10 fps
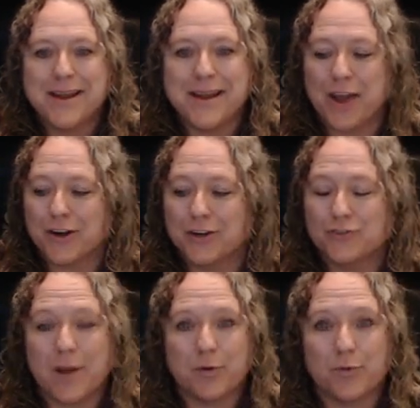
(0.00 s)
Now you're going to
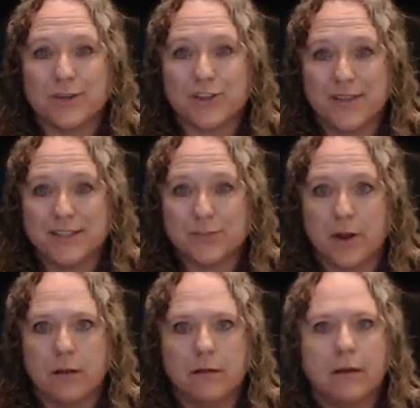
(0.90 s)
drop your wrist on this
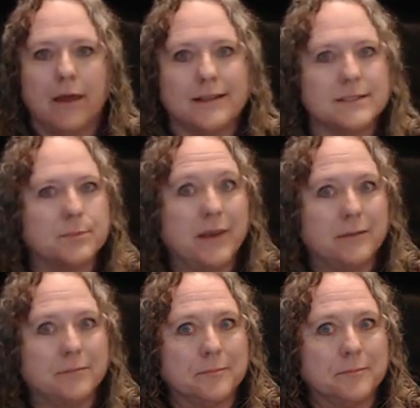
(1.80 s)
one, and it's a P.